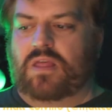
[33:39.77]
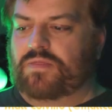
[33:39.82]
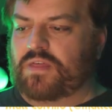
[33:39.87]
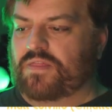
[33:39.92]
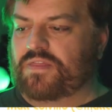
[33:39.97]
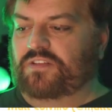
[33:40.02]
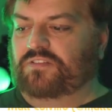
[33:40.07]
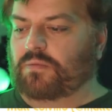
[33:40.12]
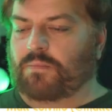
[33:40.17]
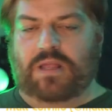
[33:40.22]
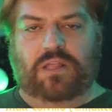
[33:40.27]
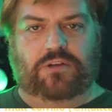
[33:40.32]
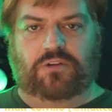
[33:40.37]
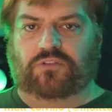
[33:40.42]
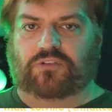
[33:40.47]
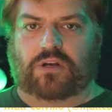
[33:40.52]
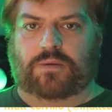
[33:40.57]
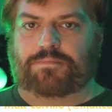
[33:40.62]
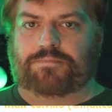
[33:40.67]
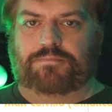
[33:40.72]
that this ability
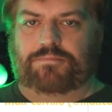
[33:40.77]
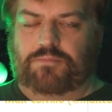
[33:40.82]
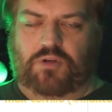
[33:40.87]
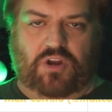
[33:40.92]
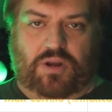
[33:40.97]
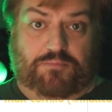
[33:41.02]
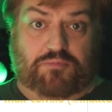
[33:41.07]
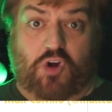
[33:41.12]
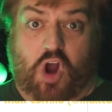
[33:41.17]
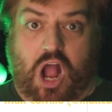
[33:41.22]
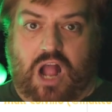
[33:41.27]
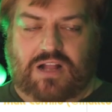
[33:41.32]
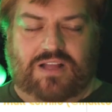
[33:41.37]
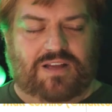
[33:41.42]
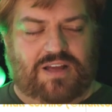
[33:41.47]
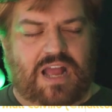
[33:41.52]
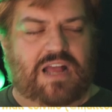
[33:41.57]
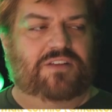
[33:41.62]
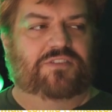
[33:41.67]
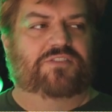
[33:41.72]
is going to proc,
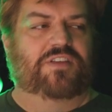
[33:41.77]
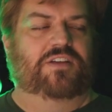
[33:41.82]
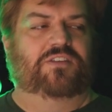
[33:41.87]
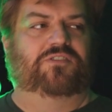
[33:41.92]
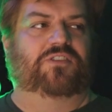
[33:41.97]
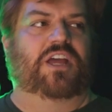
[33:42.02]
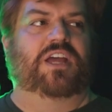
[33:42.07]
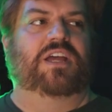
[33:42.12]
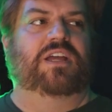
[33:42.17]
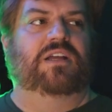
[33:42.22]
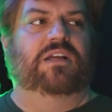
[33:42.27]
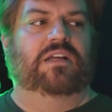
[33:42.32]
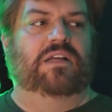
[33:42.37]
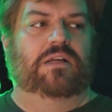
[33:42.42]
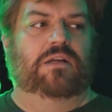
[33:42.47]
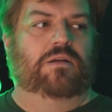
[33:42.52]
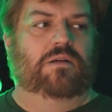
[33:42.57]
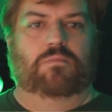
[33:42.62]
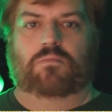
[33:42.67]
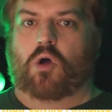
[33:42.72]
as they say,
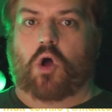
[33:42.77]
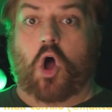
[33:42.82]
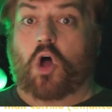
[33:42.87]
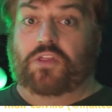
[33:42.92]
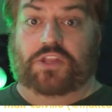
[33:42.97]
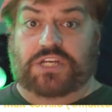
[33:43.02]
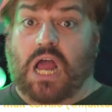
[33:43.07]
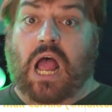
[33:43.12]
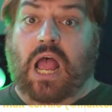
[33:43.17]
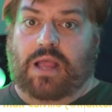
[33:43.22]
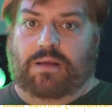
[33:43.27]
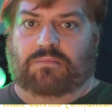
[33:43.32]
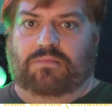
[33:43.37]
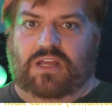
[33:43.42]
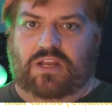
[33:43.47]
all the time.